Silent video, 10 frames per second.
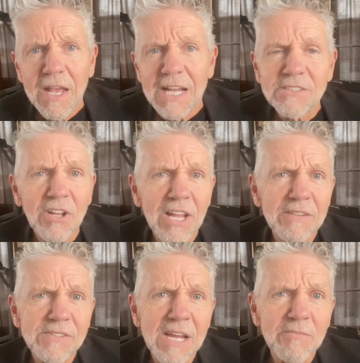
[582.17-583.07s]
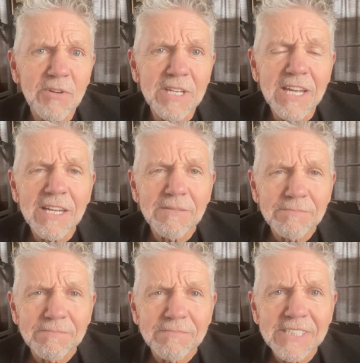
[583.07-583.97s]
That's all I have time for today.
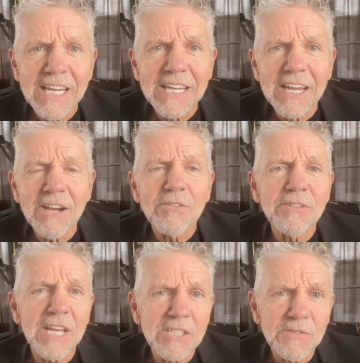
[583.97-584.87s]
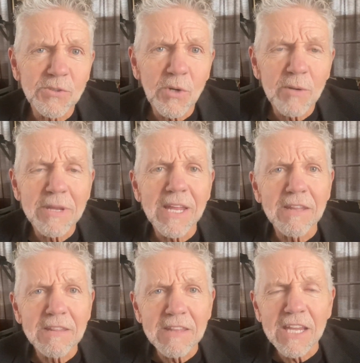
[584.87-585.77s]
Take care. Thanks for joining me,
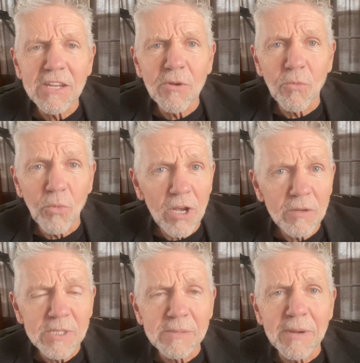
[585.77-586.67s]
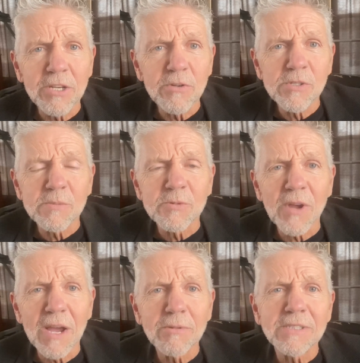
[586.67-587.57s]
and thank you, and welcome to my new
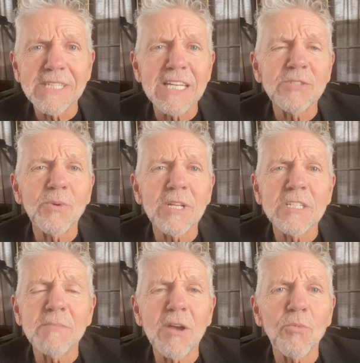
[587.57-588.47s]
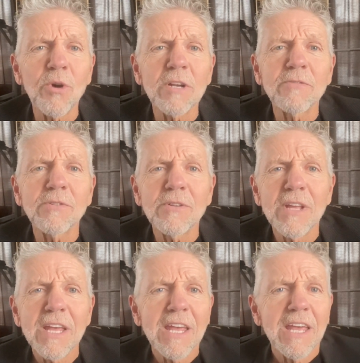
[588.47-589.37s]
subscribers, as well as my wonderful
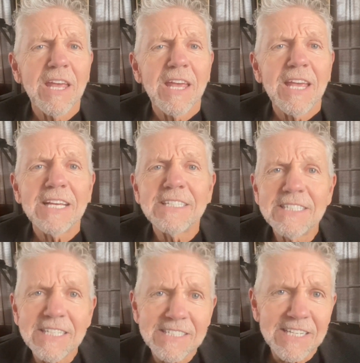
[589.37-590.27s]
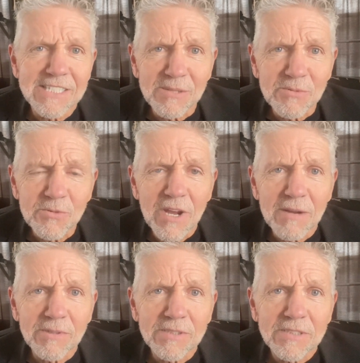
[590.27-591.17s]
existing
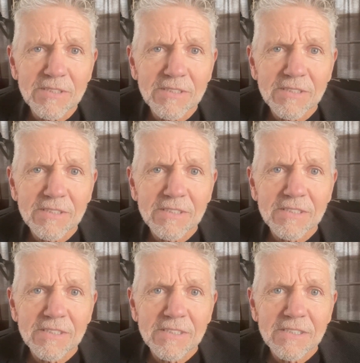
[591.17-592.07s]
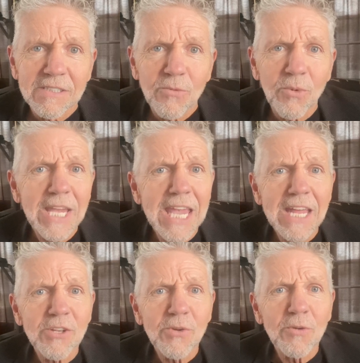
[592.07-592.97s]
subscribers. We
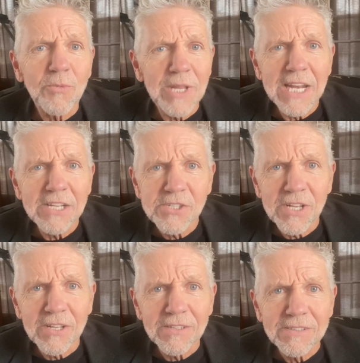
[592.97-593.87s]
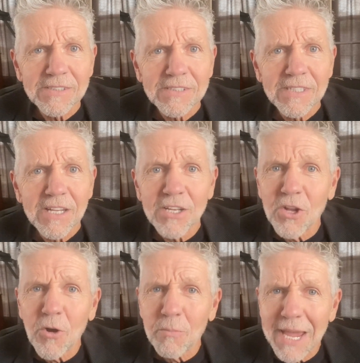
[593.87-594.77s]
can't do it without each other.
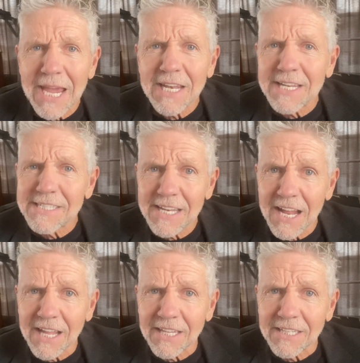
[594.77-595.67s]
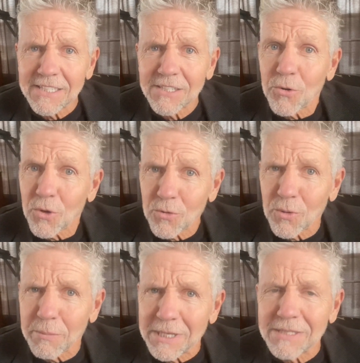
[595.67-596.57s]
No man is an island or a
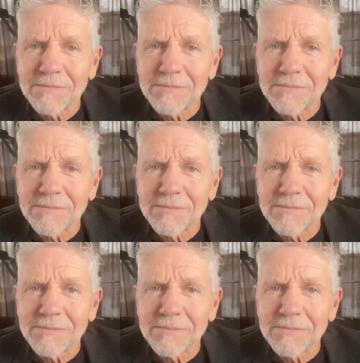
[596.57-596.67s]
woman.